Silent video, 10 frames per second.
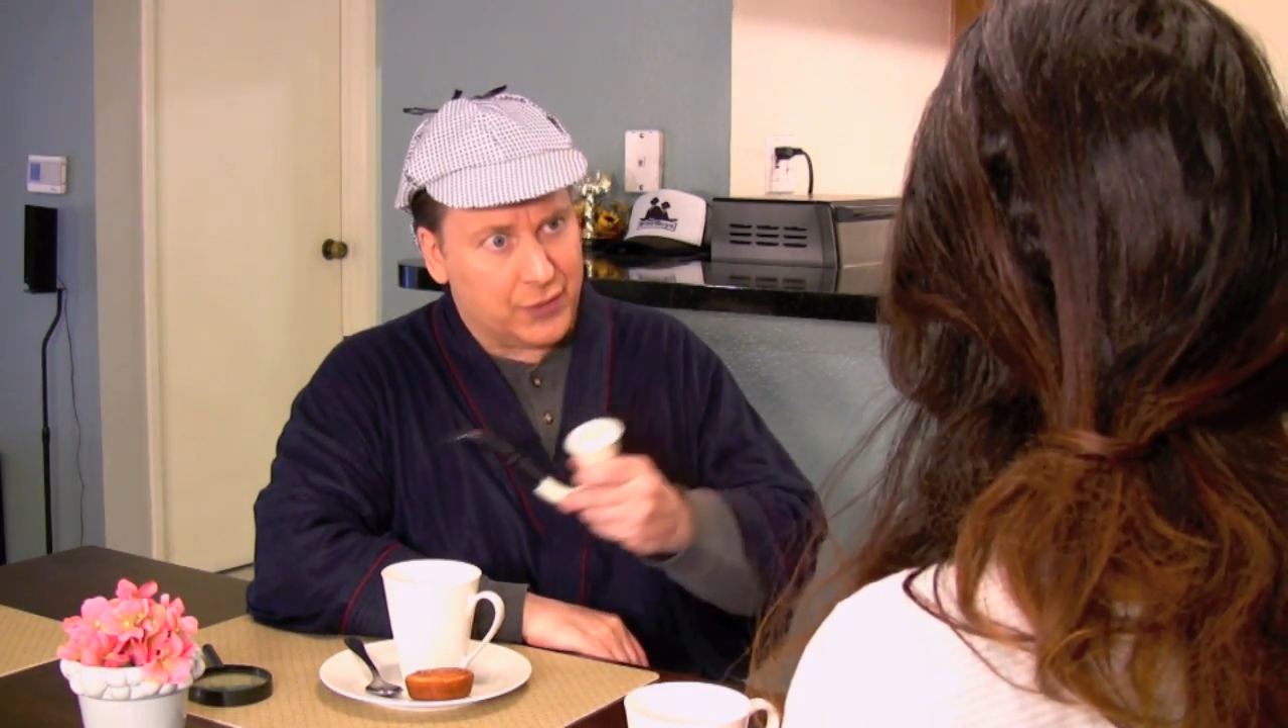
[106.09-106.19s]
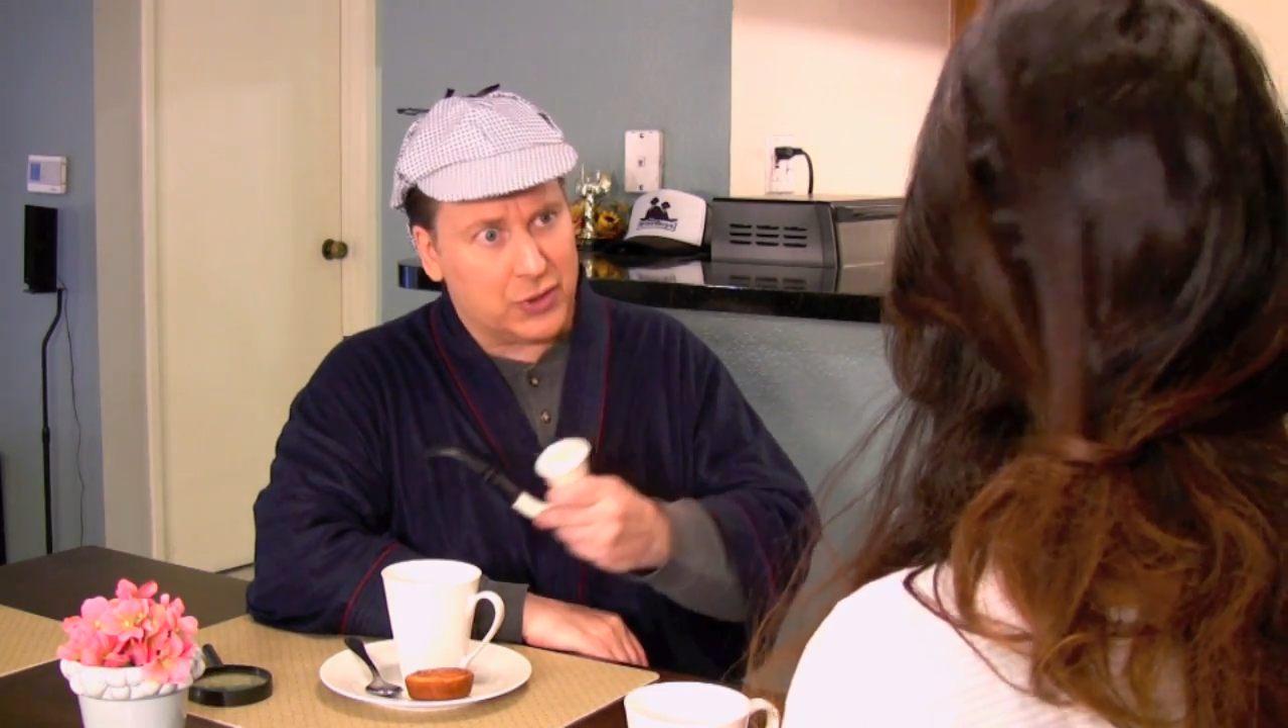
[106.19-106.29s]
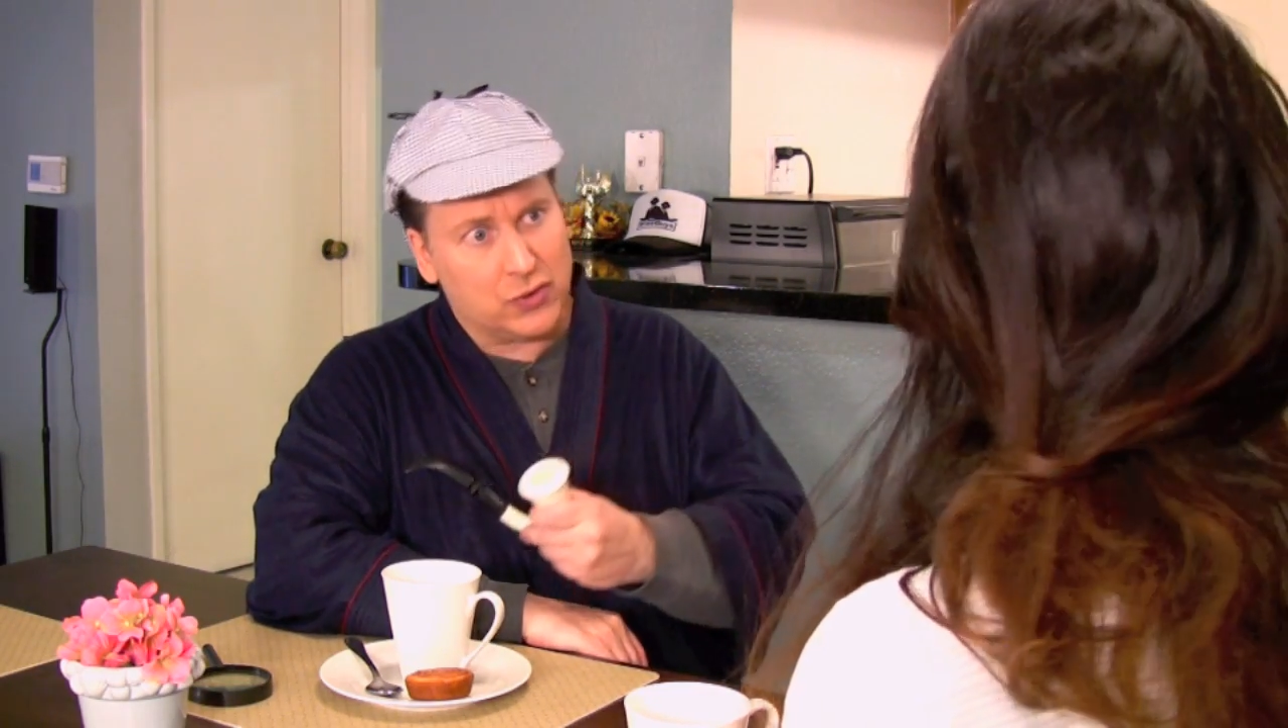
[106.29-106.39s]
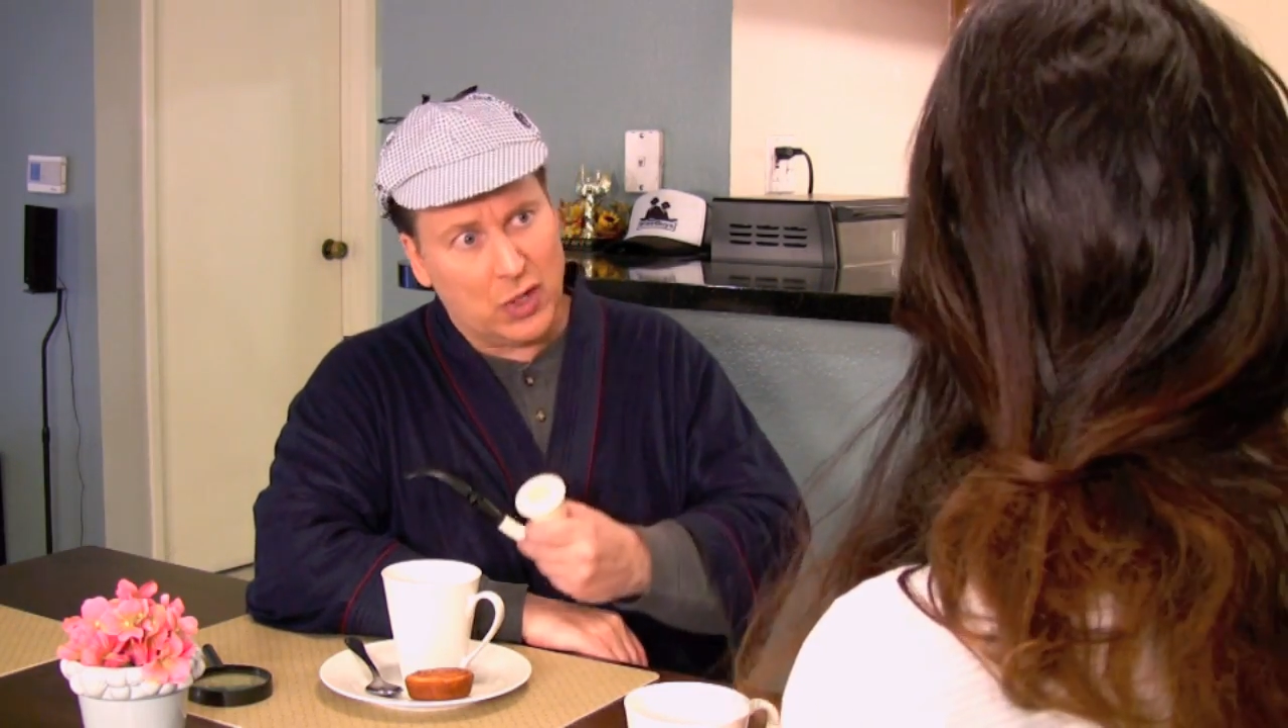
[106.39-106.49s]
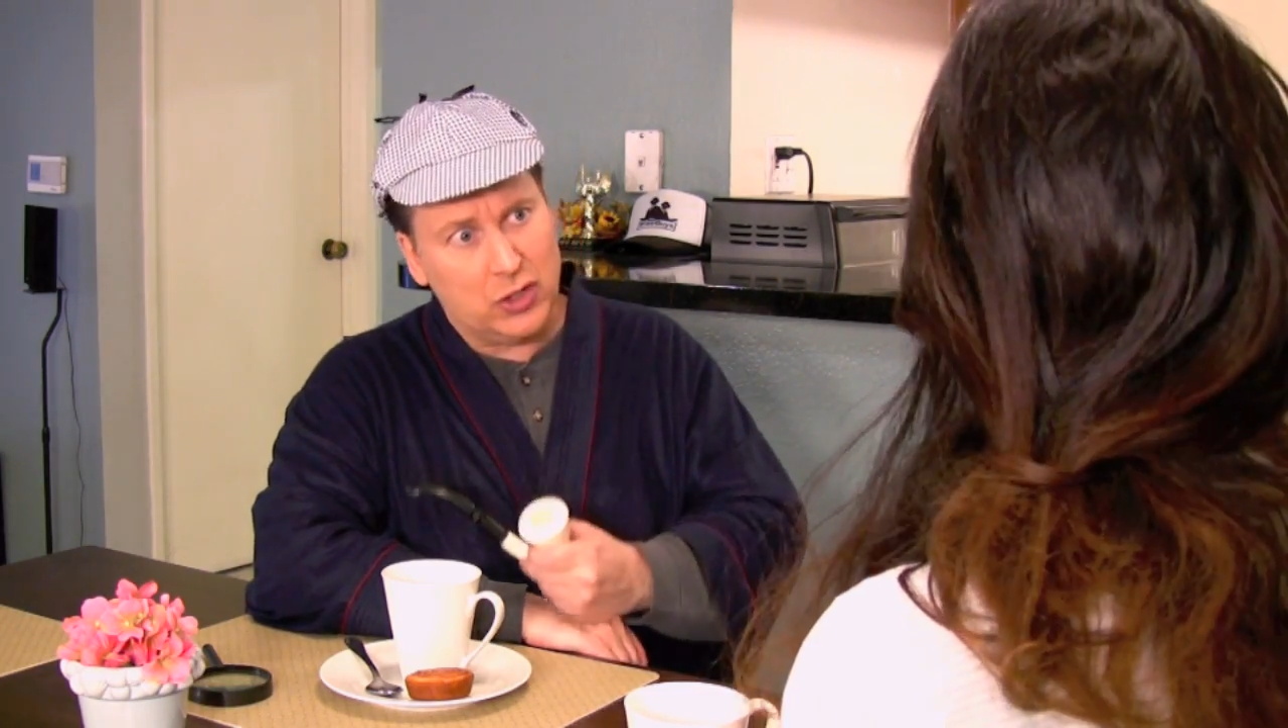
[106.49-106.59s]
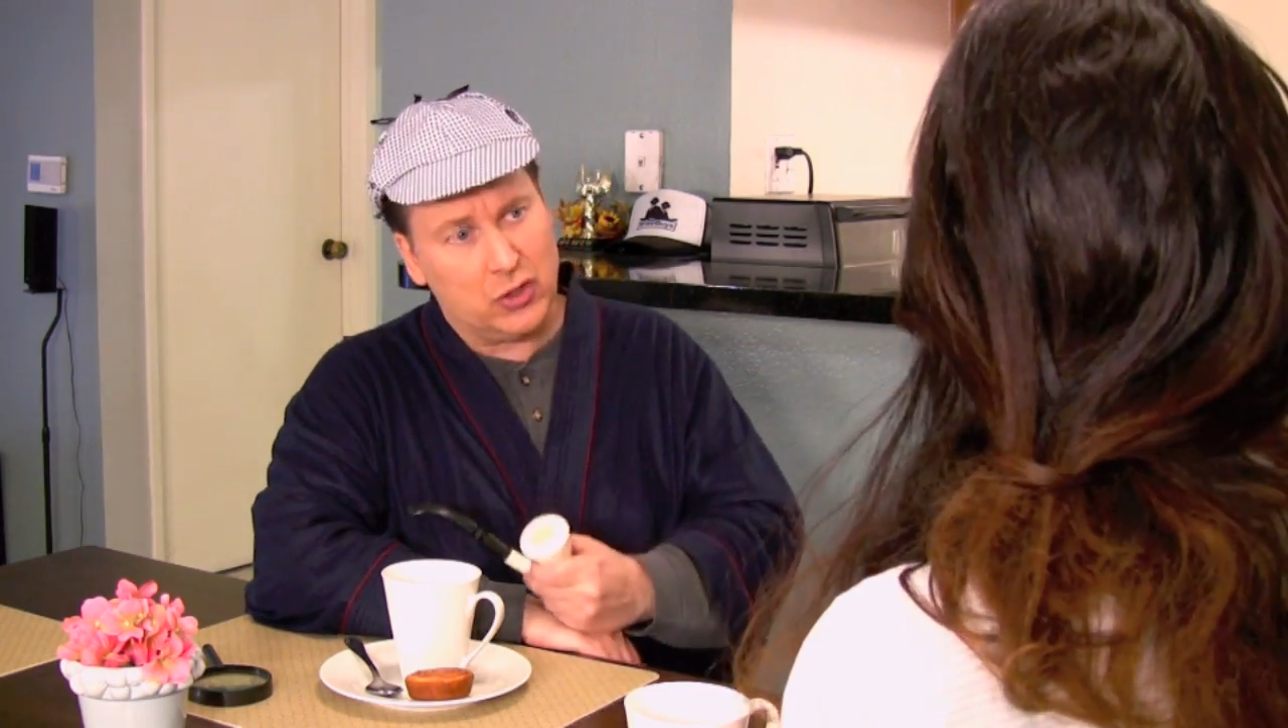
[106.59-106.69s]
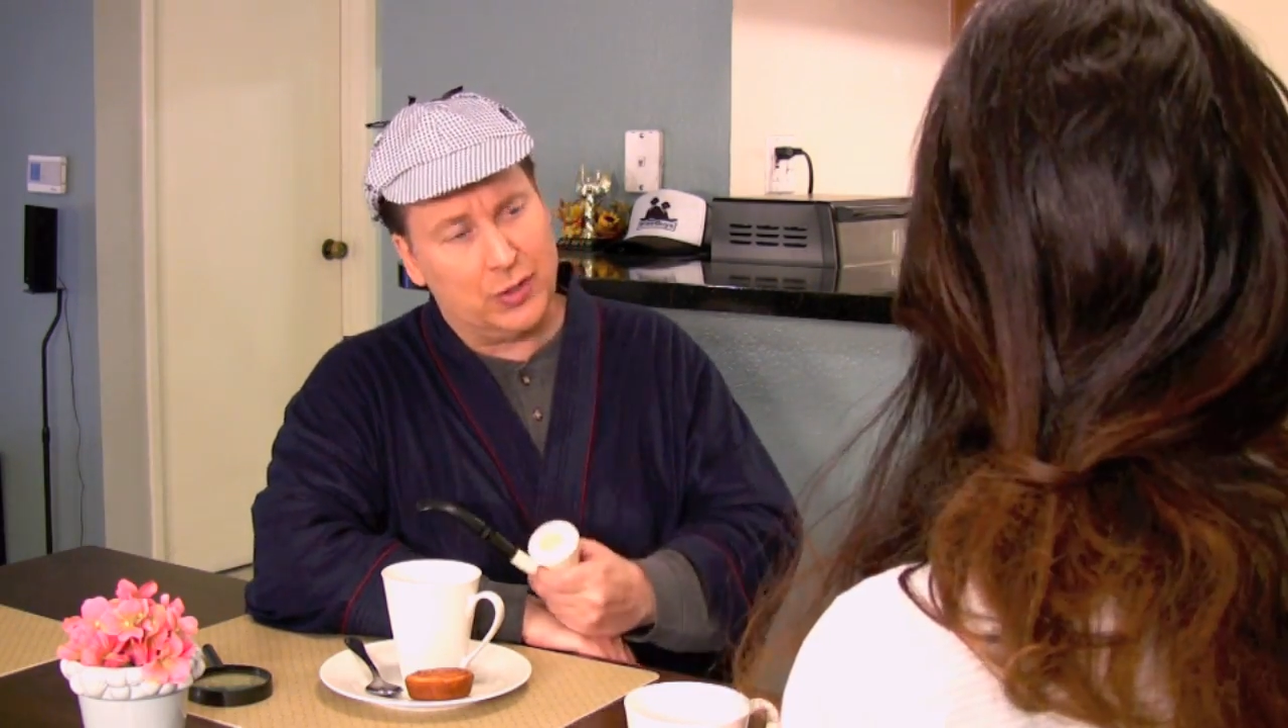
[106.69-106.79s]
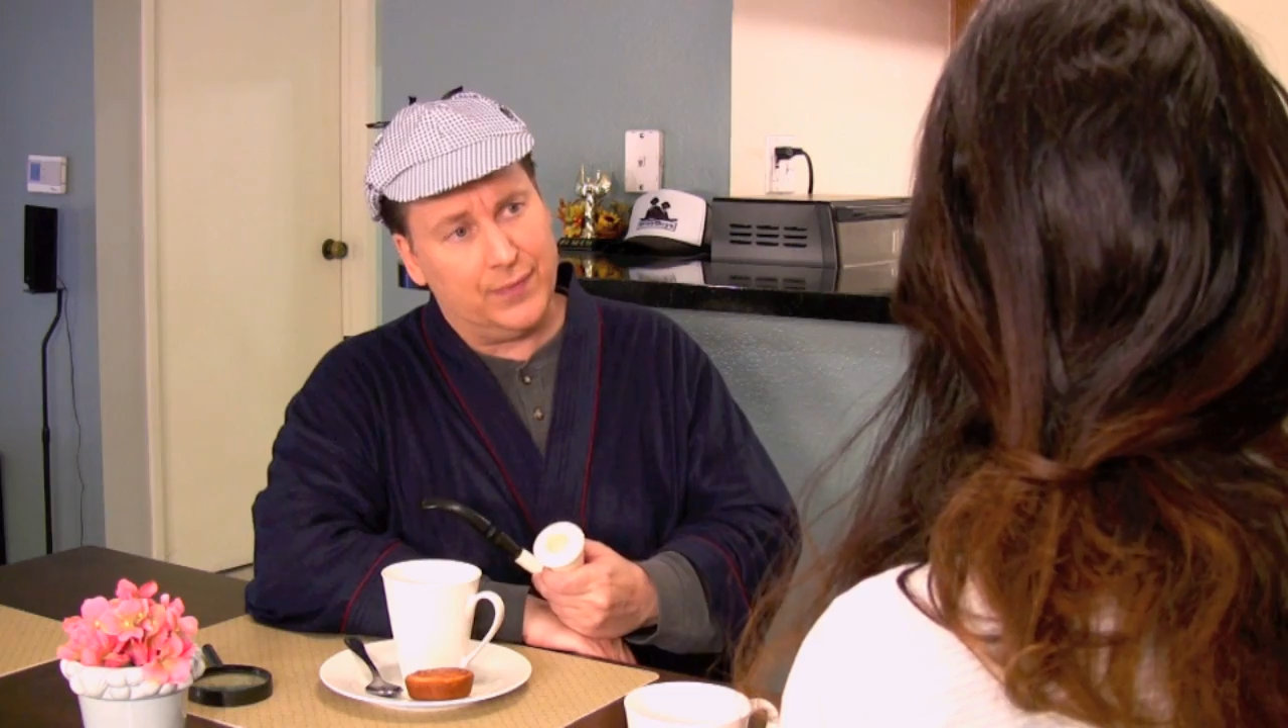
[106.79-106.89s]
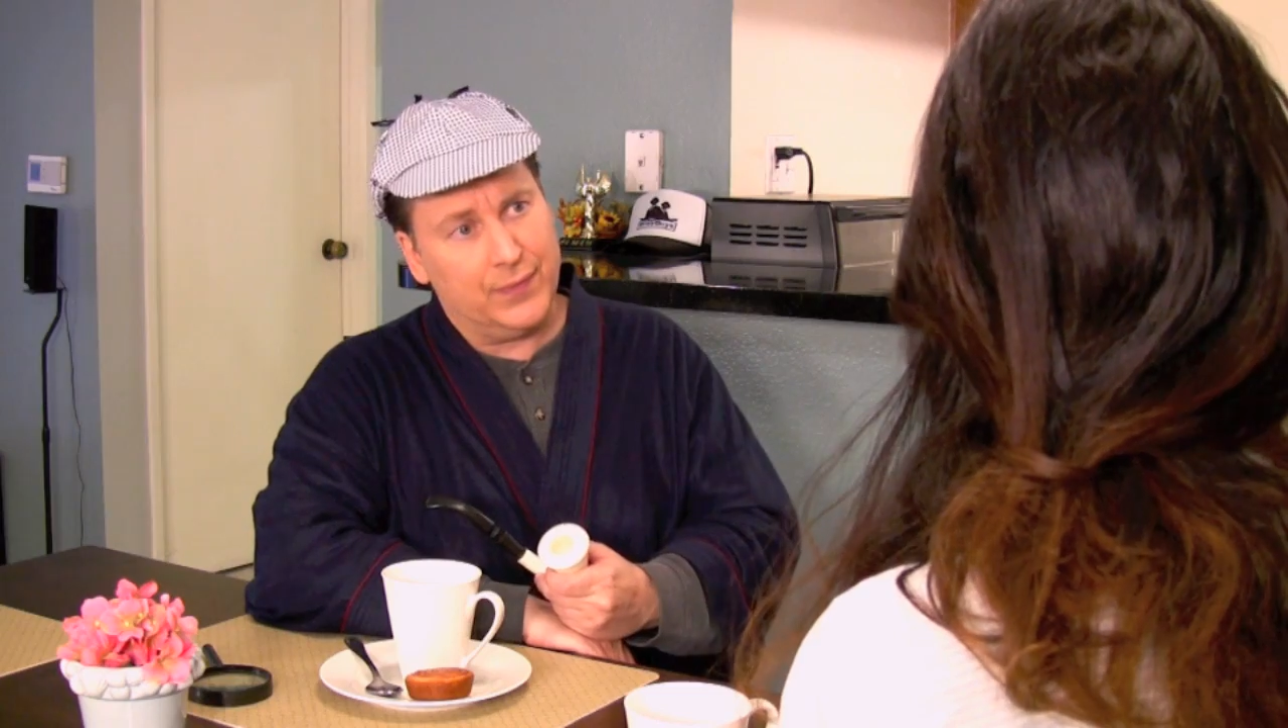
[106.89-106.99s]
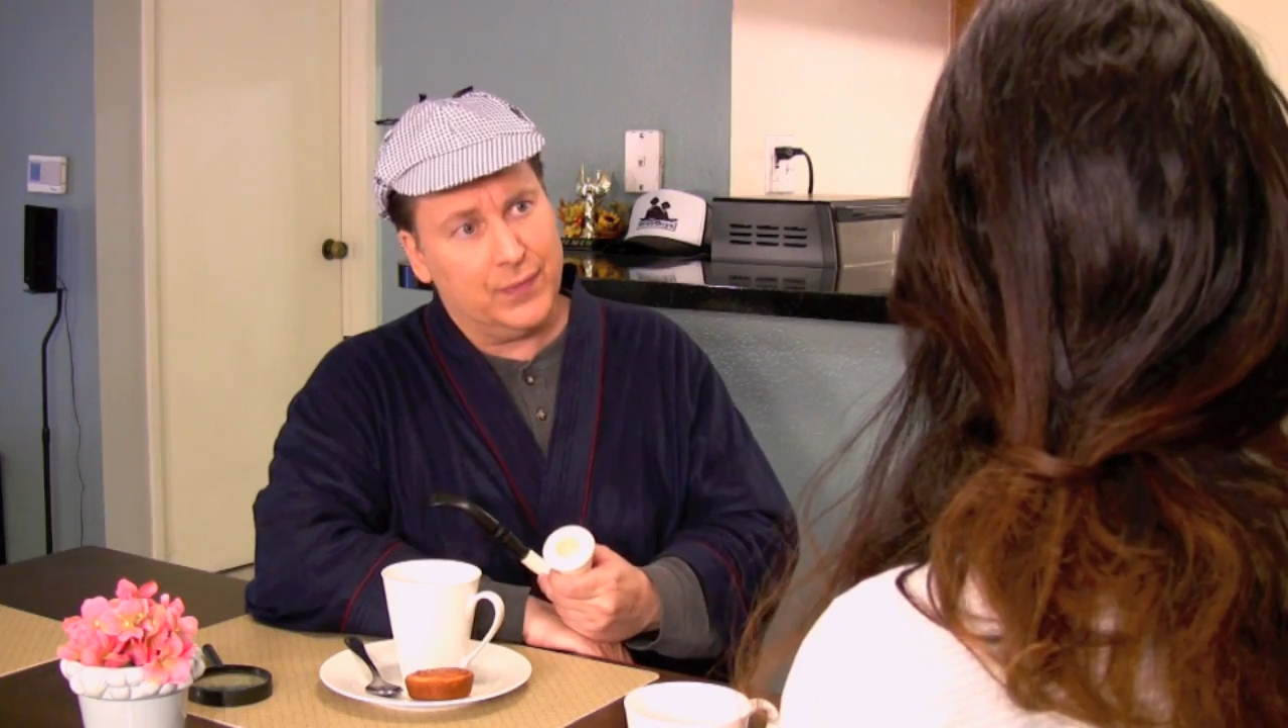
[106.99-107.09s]

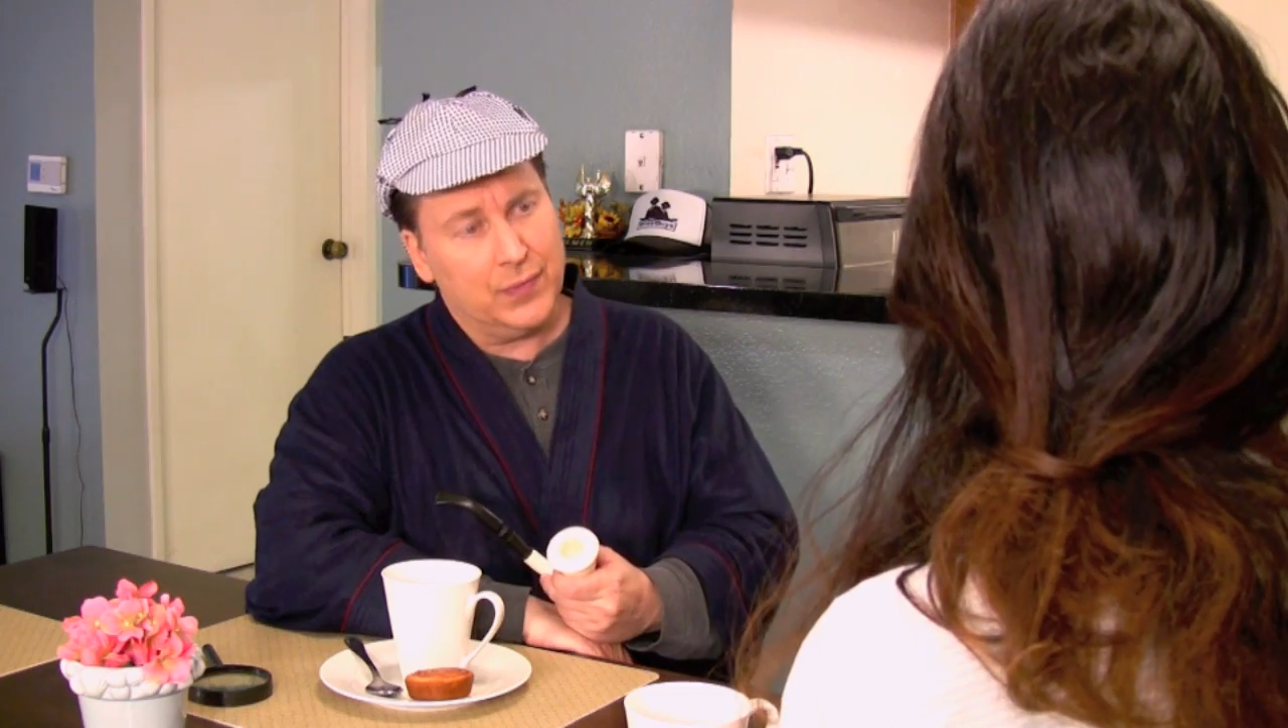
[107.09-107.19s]
frustration.